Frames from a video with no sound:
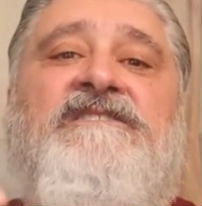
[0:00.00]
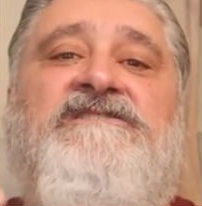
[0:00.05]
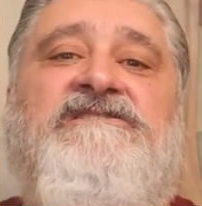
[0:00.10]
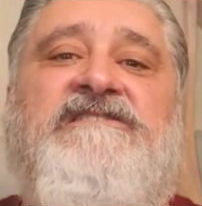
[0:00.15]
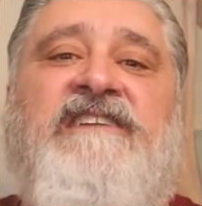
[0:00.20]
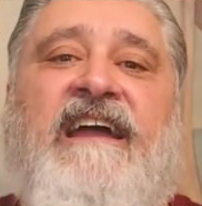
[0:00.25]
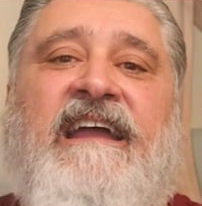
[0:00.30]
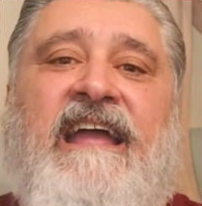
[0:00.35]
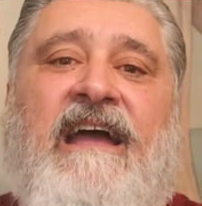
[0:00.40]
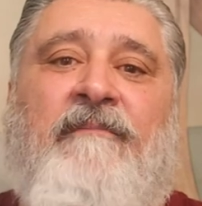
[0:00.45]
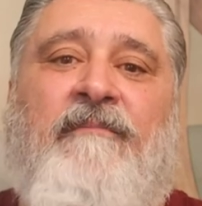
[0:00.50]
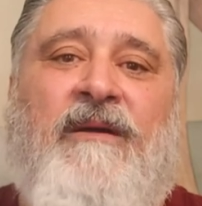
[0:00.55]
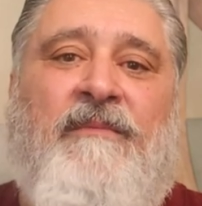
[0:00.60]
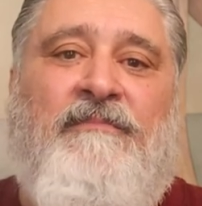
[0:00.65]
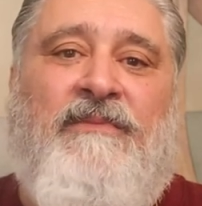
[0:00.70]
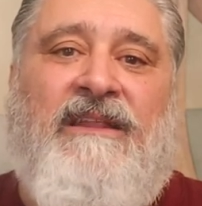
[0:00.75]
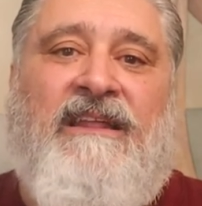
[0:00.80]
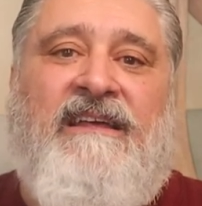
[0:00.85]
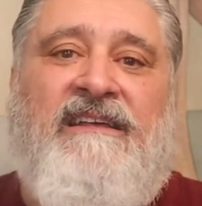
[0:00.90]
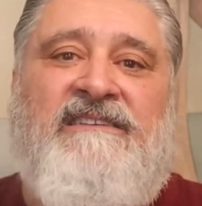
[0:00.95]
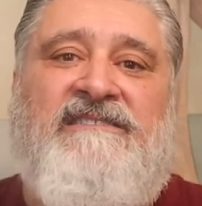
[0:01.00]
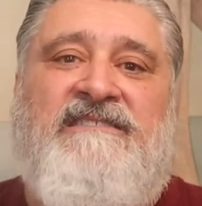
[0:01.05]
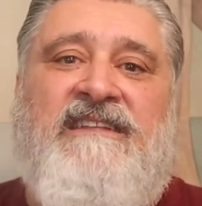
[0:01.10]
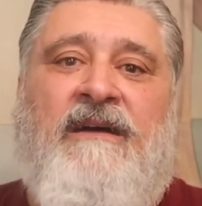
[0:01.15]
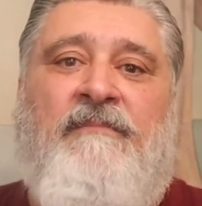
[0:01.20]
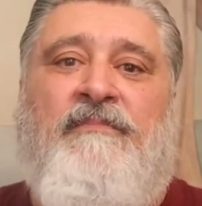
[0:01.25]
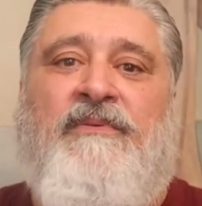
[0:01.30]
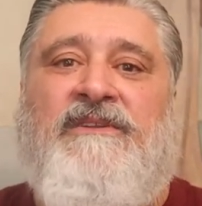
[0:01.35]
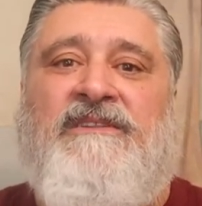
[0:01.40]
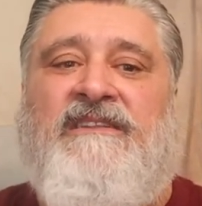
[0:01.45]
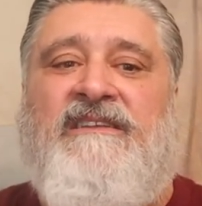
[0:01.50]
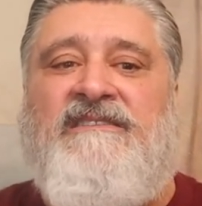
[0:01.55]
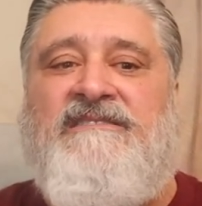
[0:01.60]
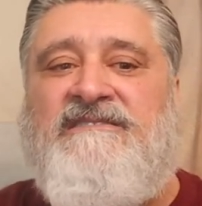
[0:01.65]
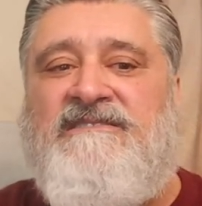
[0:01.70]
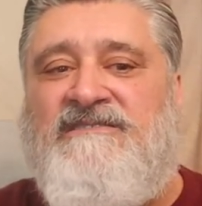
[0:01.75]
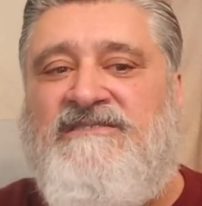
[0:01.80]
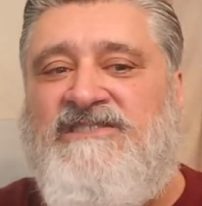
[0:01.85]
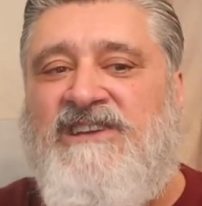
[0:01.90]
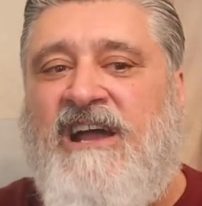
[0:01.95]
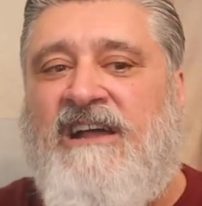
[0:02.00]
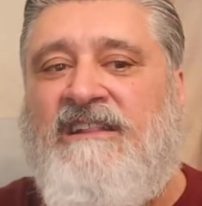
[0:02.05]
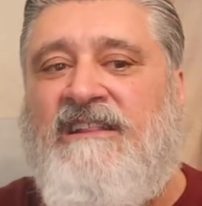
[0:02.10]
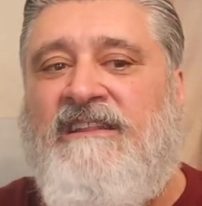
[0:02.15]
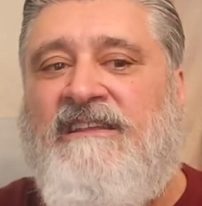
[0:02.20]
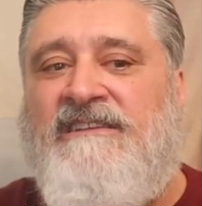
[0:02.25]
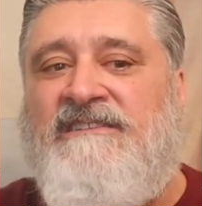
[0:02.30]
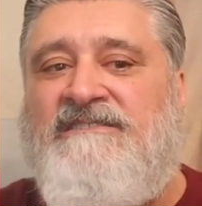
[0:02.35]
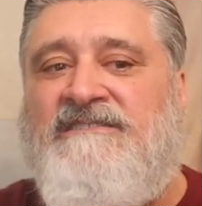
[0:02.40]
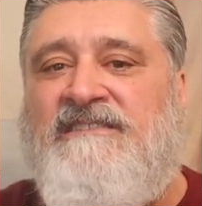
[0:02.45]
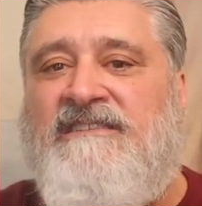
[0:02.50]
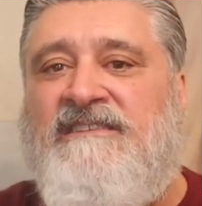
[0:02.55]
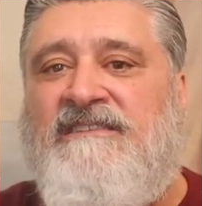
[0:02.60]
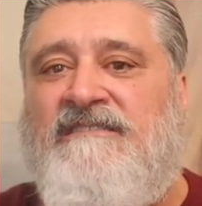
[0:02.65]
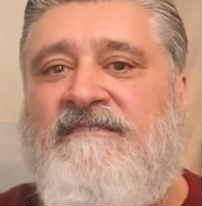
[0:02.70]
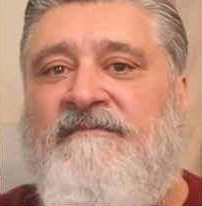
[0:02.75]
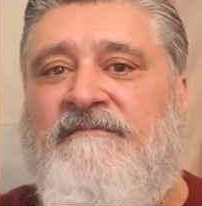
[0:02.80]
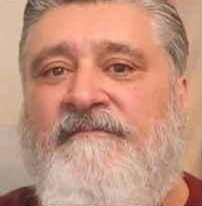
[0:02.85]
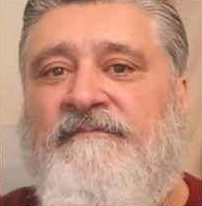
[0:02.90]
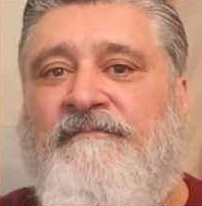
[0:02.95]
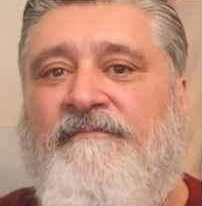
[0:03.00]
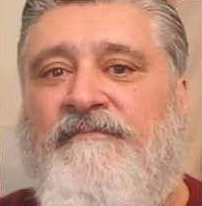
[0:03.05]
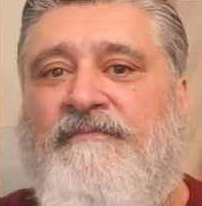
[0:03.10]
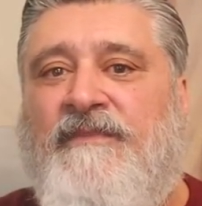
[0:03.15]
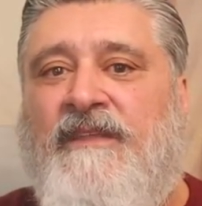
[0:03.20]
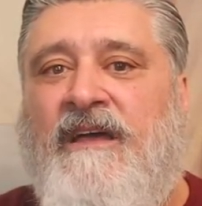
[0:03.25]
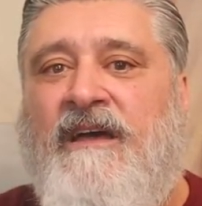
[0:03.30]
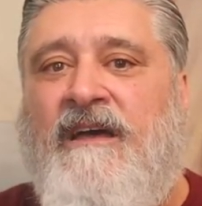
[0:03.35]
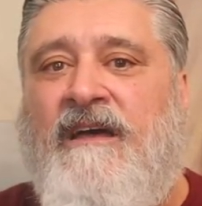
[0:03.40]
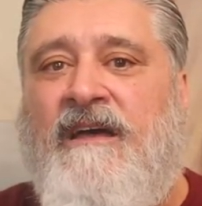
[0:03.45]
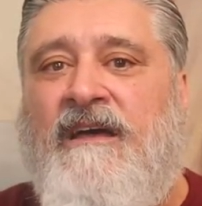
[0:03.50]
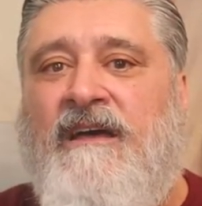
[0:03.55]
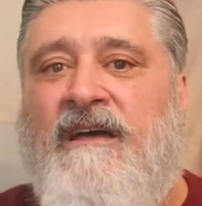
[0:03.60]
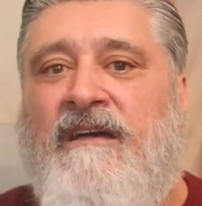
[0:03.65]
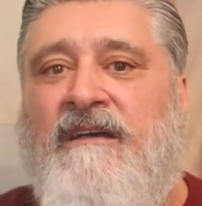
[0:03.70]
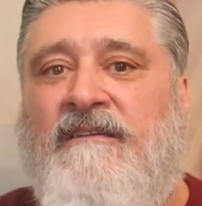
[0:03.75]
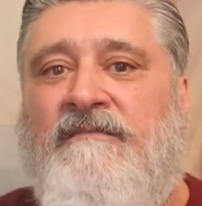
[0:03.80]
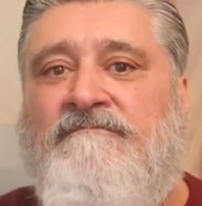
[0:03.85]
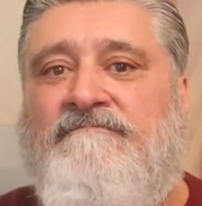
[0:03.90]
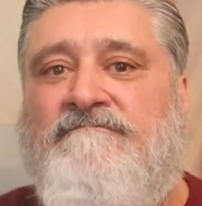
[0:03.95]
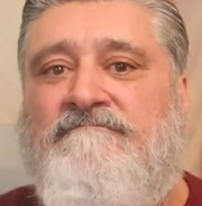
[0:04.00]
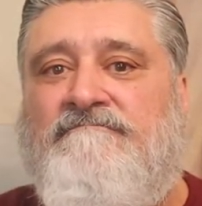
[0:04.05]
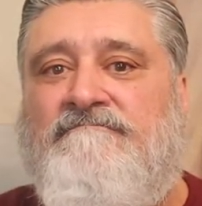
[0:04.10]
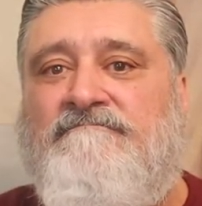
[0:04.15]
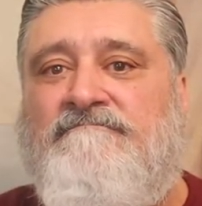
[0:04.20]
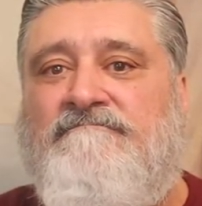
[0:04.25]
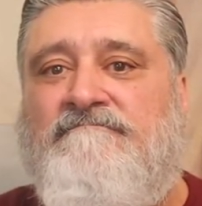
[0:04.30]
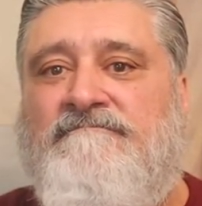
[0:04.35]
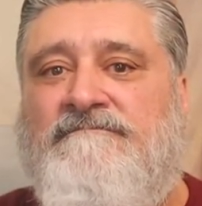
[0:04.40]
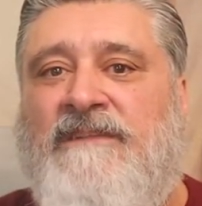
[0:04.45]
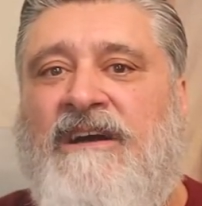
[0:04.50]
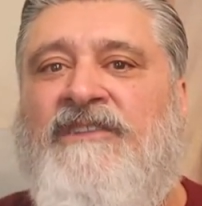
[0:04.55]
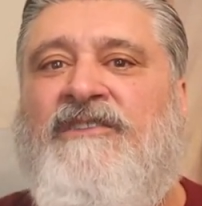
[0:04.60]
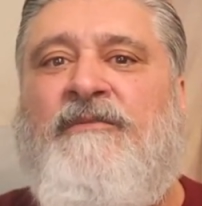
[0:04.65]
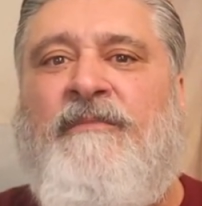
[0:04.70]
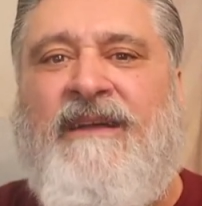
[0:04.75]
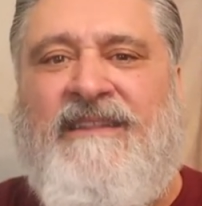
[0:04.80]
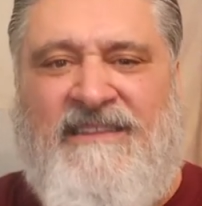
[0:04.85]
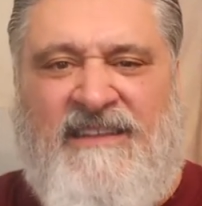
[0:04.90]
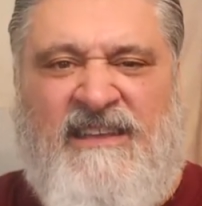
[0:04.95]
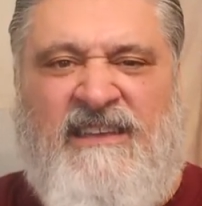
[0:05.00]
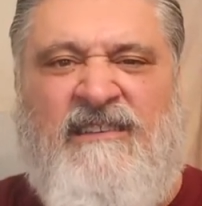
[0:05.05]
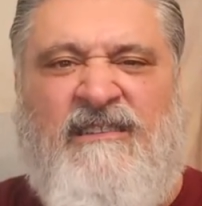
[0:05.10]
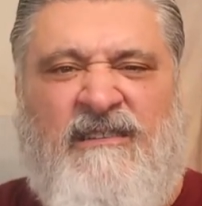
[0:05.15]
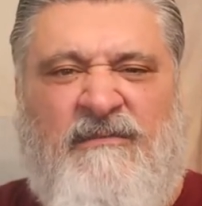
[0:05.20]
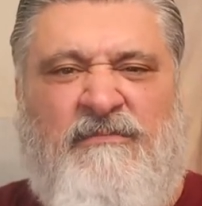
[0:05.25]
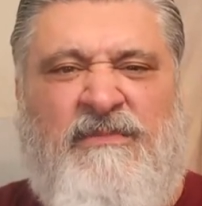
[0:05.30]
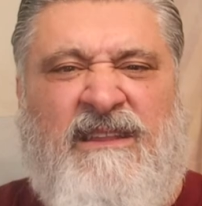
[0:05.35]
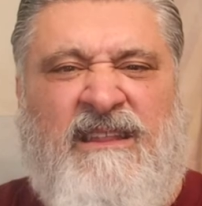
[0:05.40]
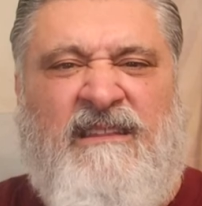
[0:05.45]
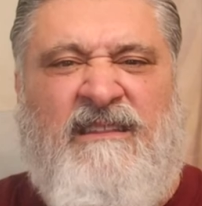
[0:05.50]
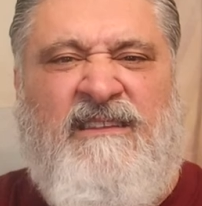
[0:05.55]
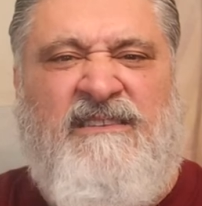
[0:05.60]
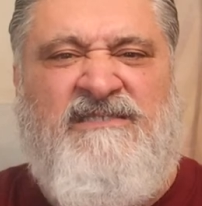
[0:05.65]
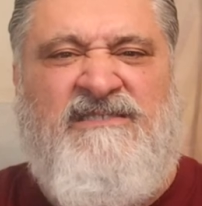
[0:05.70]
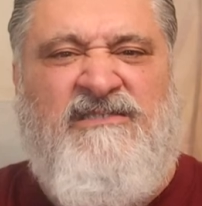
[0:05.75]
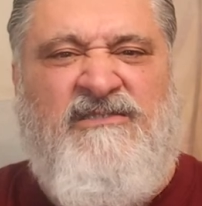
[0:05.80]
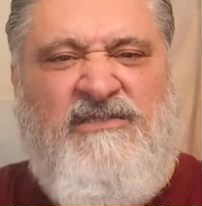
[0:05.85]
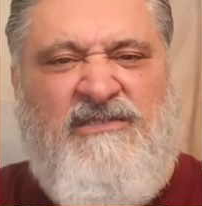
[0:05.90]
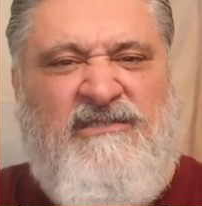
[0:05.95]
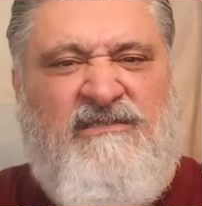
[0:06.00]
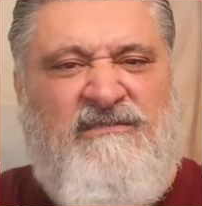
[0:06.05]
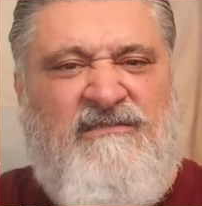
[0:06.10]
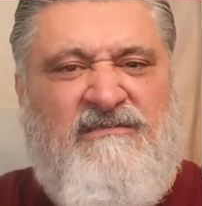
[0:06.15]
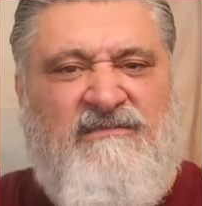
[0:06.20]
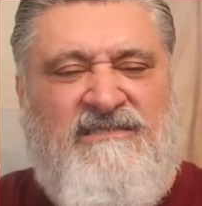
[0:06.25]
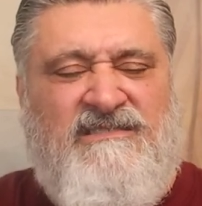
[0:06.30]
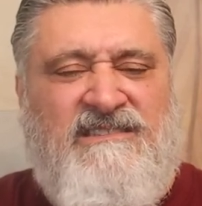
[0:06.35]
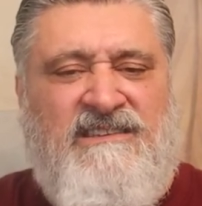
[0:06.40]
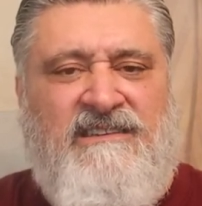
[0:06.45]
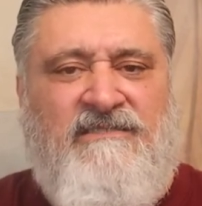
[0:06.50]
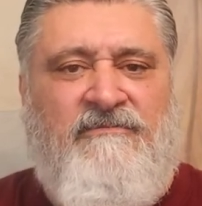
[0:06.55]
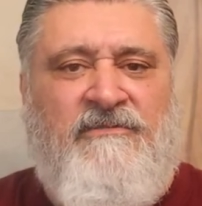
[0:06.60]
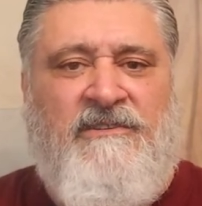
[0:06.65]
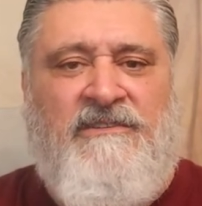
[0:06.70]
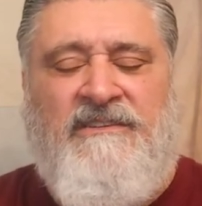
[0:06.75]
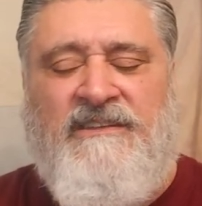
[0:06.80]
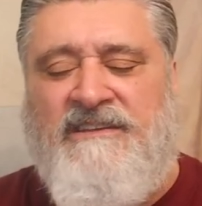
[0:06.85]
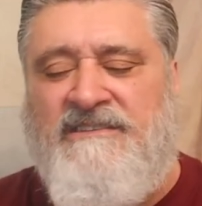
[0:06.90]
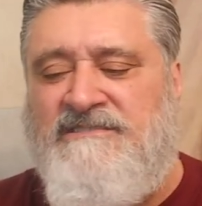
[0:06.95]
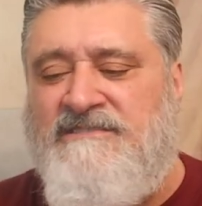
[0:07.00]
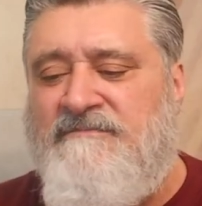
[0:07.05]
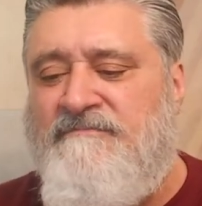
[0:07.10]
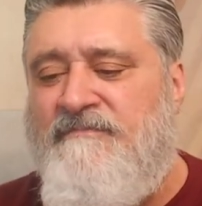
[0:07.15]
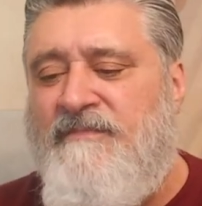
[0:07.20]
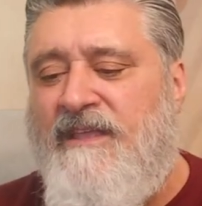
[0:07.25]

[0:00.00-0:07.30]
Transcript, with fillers: check out my playlist. I'll put this shot glass thing uh, under my tequila playlist so you can see it real nice.